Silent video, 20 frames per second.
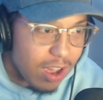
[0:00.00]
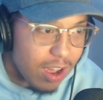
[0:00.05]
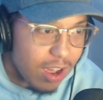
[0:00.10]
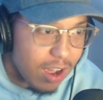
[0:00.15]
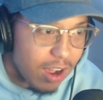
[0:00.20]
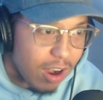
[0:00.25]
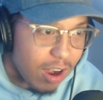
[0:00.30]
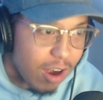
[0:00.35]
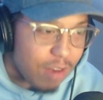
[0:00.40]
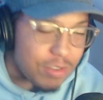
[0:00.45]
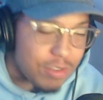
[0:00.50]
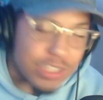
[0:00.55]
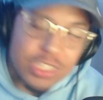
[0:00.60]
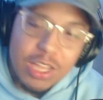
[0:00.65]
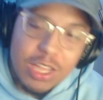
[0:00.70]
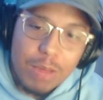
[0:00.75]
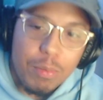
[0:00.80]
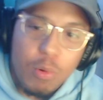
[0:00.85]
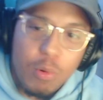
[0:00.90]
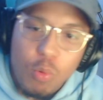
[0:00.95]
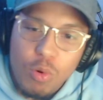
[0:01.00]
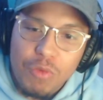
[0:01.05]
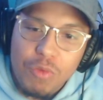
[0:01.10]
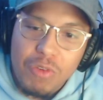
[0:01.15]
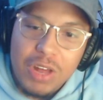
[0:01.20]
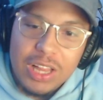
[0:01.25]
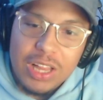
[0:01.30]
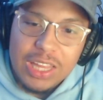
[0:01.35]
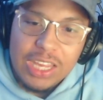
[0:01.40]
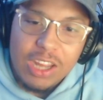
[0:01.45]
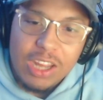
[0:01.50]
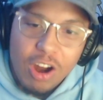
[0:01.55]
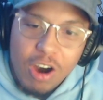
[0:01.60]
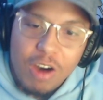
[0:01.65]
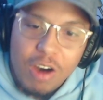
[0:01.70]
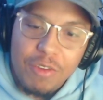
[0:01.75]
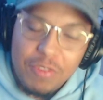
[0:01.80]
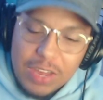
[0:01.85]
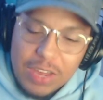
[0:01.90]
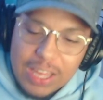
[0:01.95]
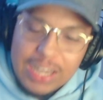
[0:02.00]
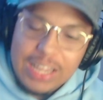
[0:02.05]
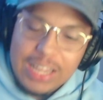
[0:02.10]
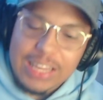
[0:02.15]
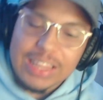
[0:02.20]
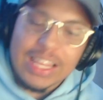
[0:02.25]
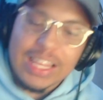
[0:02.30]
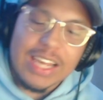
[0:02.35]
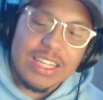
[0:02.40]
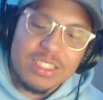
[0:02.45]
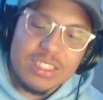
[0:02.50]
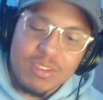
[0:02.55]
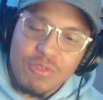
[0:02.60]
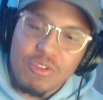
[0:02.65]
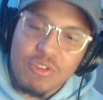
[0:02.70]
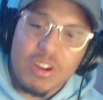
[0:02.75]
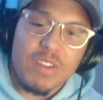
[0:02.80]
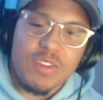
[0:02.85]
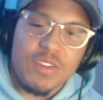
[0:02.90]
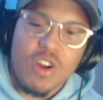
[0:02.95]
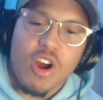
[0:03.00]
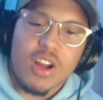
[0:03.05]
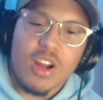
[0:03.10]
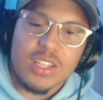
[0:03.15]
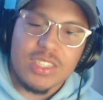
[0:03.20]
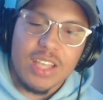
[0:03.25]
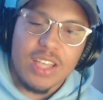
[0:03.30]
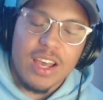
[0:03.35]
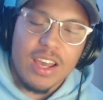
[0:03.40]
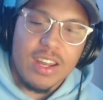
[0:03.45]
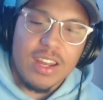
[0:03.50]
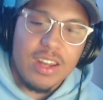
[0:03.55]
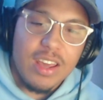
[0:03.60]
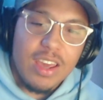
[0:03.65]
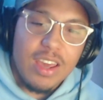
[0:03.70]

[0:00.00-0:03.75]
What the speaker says: of Steppenwolf clean off, and it lands in front of Darkseid.